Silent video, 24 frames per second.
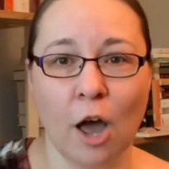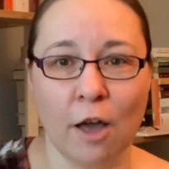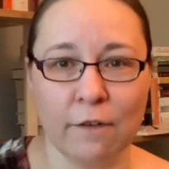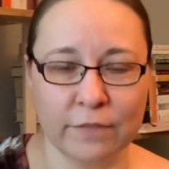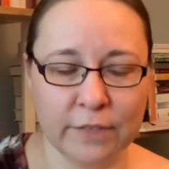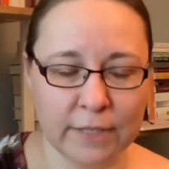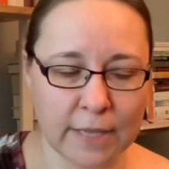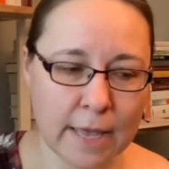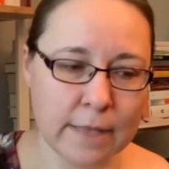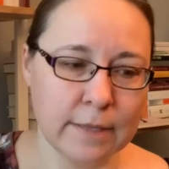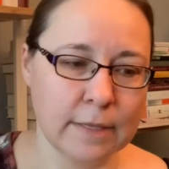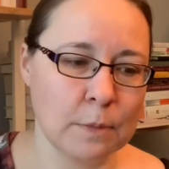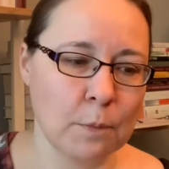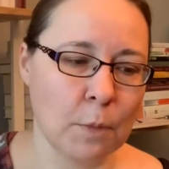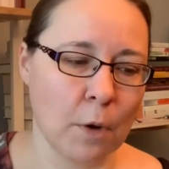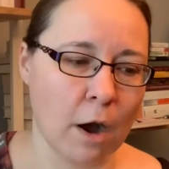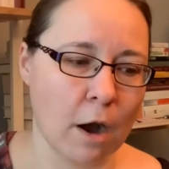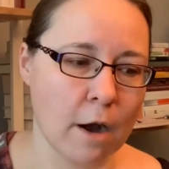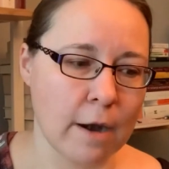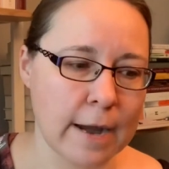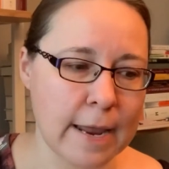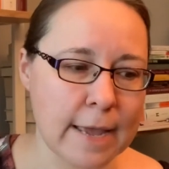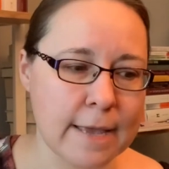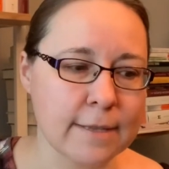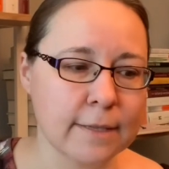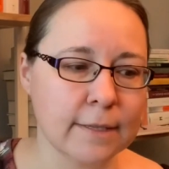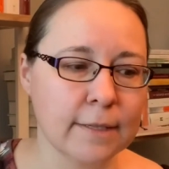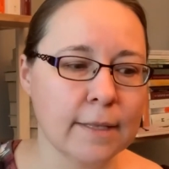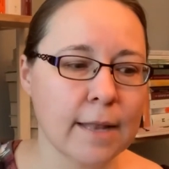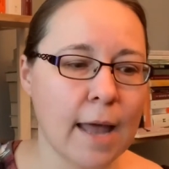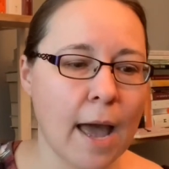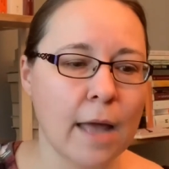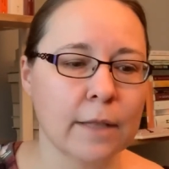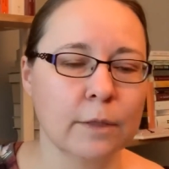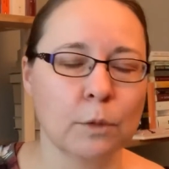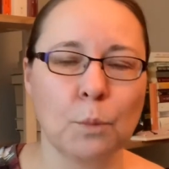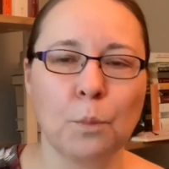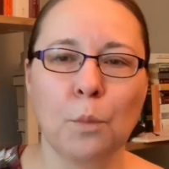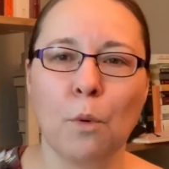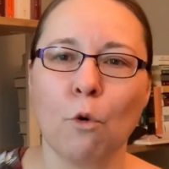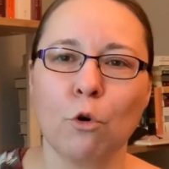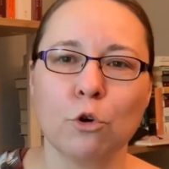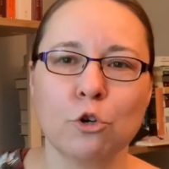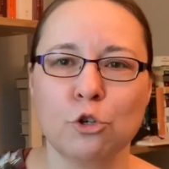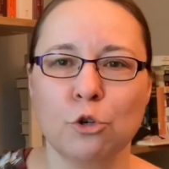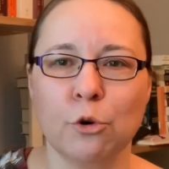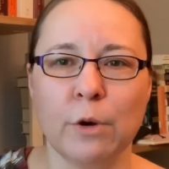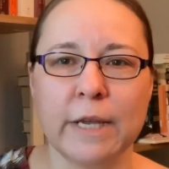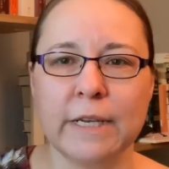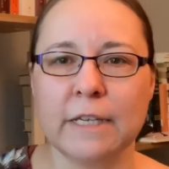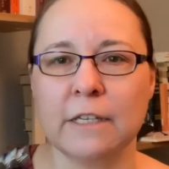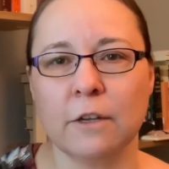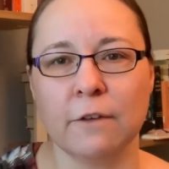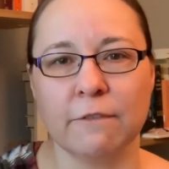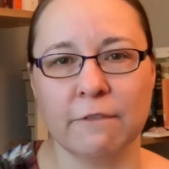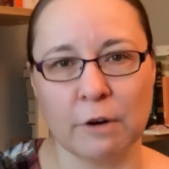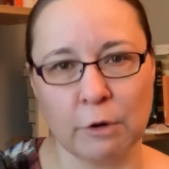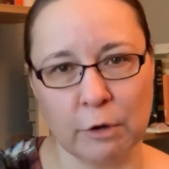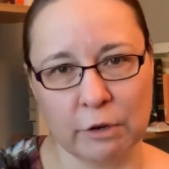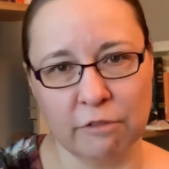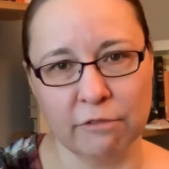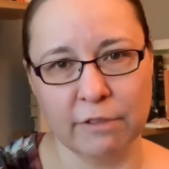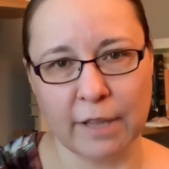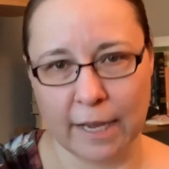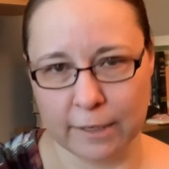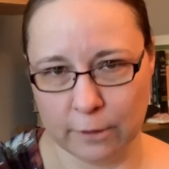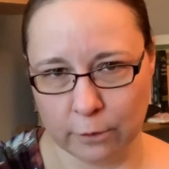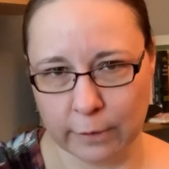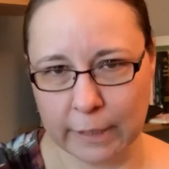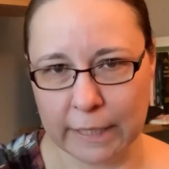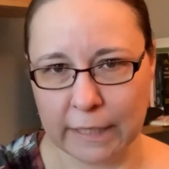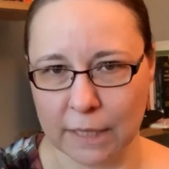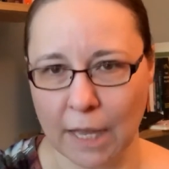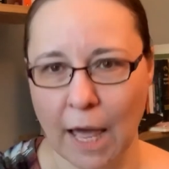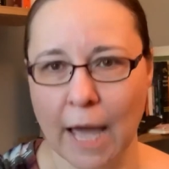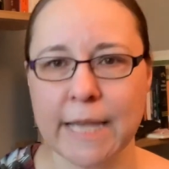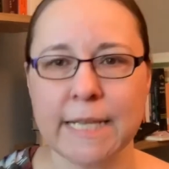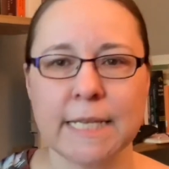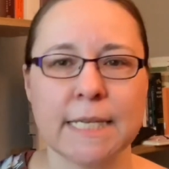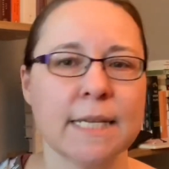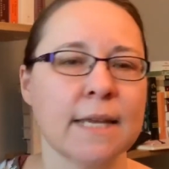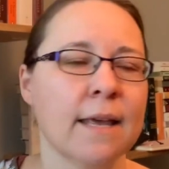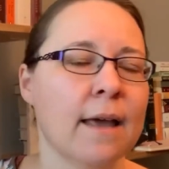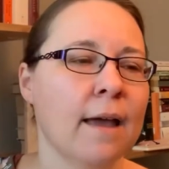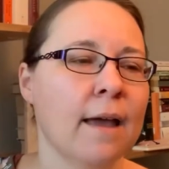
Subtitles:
of Zanzibar is not portrayed in a very flattering light.